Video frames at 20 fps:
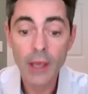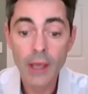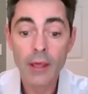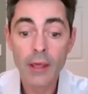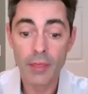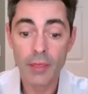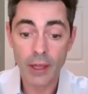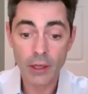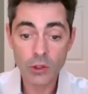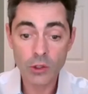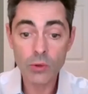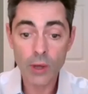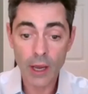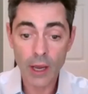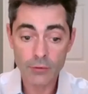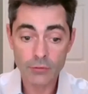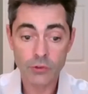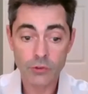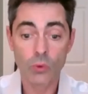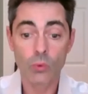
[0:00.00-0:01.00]
then you
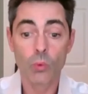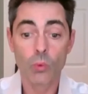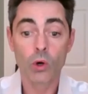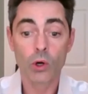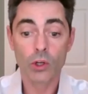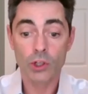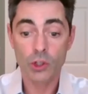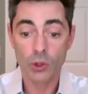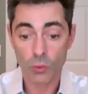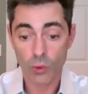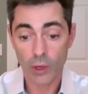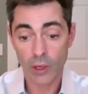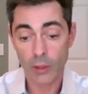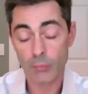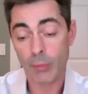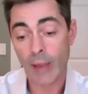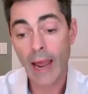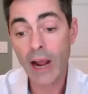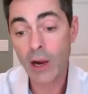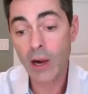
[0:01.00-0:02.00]
have to work your way
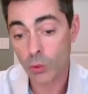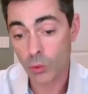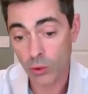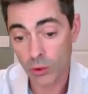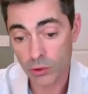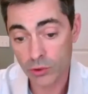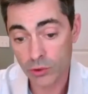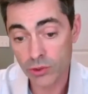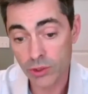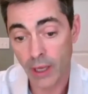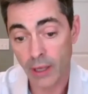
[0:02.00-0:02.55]
backwards.